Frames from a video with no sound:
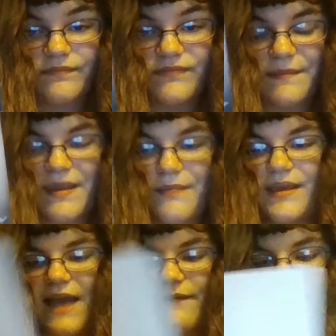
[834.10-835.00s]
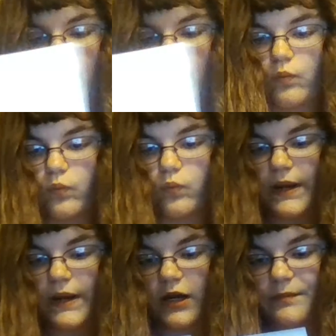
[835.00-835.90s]
They made me have like a
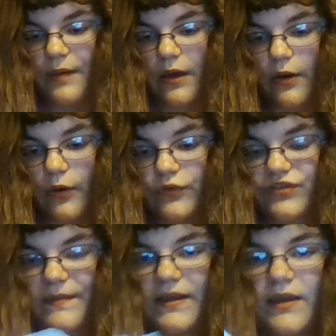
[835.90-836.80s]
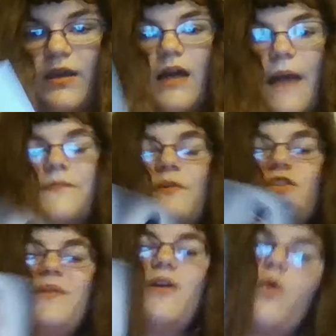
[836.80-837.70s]
weird pose or something. I'm
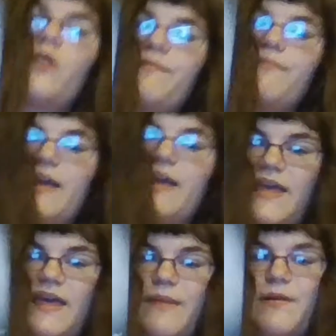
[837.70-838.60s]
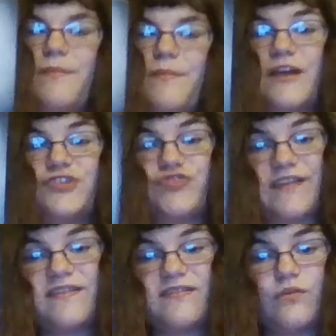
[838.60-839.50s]
supposed to be holding my hip, but my
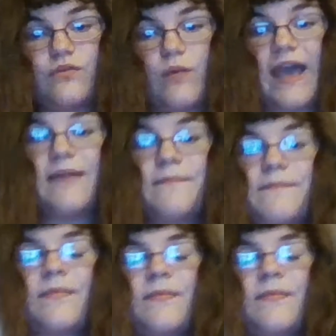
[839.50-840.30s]
dress is in the way.